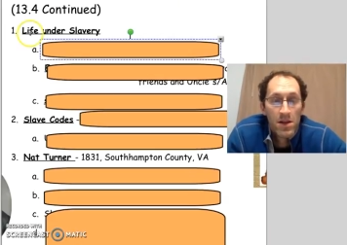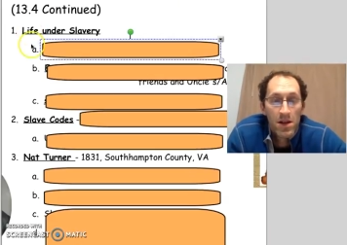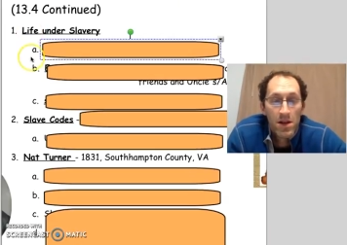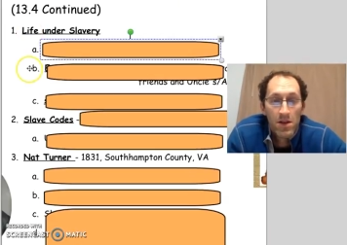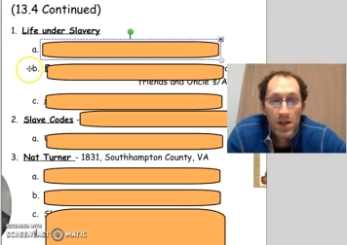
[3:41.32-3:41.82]

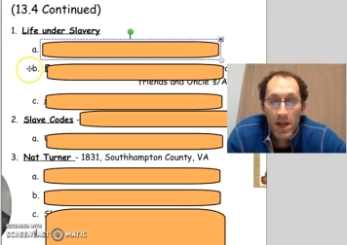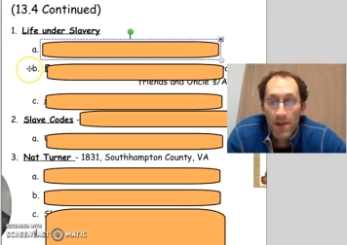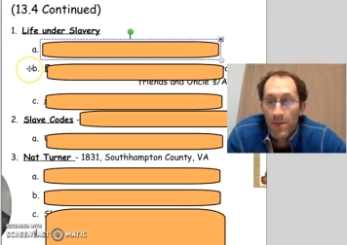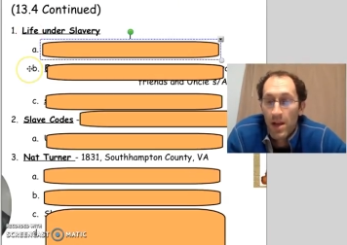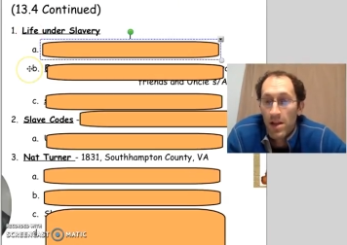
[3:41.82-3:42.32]
Okay,
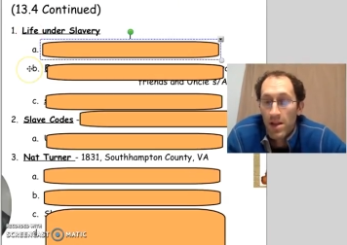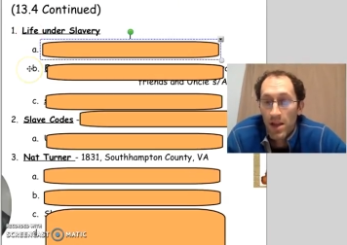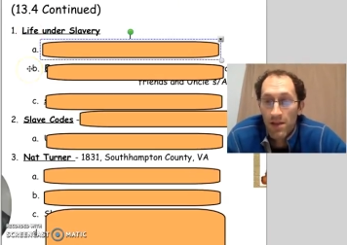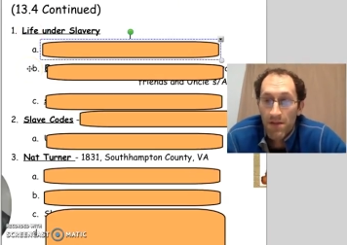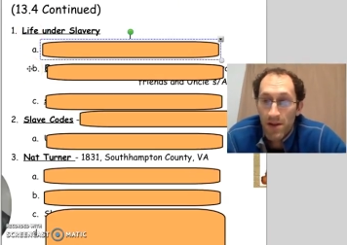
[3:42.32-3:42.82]

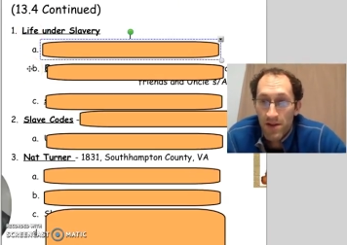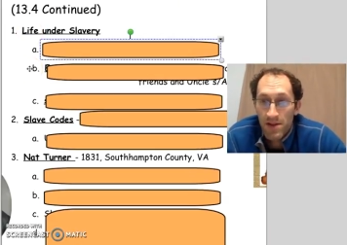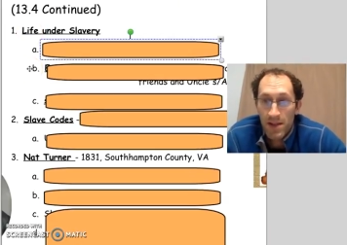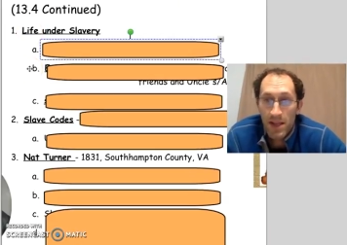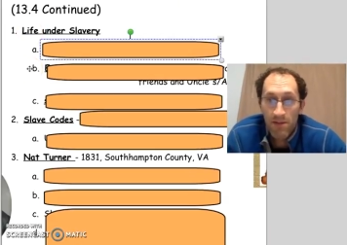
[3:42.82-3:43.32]
life under
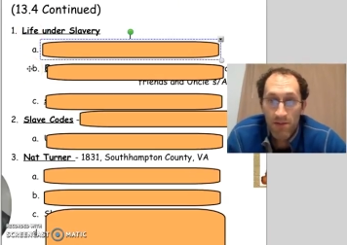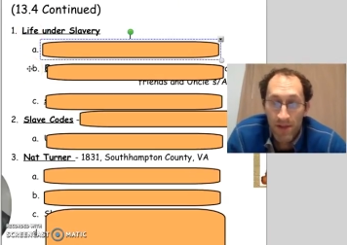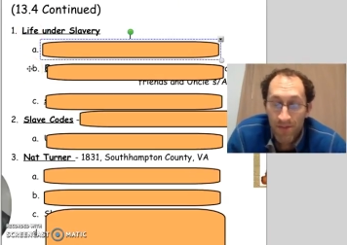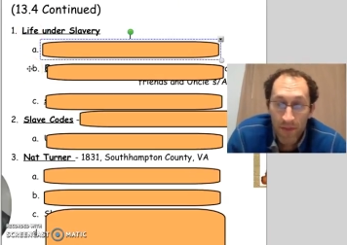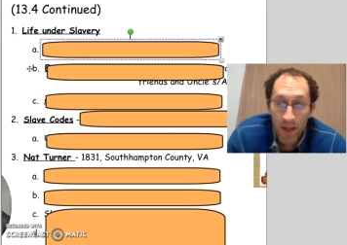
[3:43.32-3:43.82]
slavery.